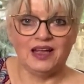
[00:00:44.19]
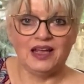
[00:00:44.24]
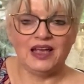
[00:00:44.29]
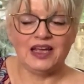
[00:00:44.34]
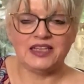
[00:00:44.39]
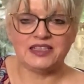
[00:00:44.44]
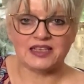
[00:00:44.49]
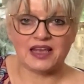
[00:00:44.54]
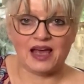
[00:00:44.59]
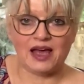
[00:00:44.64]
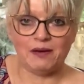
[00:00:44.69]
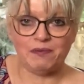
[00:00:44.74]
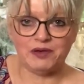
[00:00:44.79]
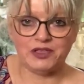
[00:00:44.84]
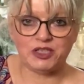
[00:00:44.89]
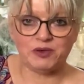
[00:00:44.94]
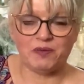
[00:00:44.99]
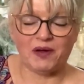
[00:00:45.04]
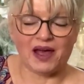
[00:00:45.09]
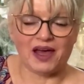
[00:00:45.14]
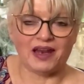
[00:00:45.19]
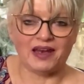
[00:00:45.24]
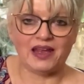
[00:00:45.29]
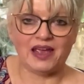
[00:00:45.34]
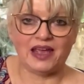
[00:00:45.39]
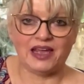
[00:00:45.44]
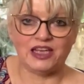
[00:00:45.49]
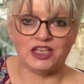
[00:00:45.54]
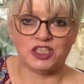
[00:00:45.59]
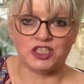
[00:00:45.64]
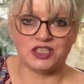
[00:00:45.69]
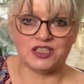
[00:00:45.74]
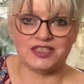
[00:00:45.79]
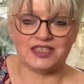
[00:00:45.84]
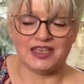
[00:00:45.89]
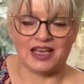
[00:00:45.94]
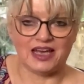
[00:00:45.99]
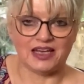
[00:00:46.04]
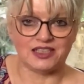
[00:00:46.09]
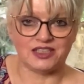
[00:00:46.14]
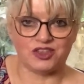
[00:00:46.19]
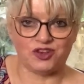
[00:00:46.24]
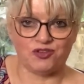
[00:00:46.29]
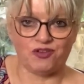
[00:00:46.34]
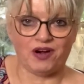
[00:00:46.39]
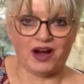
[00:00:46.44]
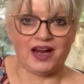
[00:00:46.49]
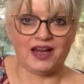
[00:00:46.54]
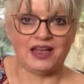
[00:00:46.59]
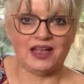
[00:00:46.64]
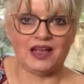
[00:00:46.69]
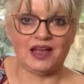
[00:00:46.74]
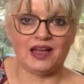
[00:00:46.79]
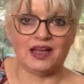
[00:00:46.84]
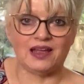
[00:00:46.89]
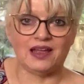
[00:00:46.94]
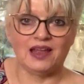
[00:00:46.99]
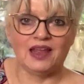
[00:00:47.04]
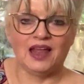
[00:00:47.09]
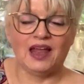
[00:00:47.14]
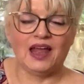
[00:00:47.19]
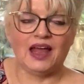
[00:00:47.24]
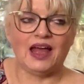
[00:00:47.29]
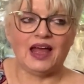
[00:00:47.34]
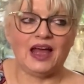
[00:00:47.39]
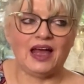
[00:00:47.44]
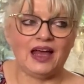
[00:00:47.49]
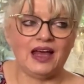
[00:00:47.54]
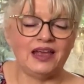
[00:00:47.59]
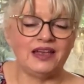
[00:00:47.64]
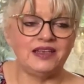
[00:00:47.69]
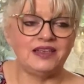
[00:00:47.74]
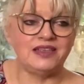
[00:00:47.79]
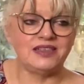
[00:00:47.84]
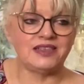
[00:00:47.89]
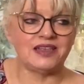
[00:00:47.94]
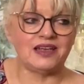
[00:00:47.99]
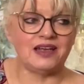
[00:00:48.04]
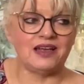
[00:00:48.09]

It's a Happy Japan HCS3 and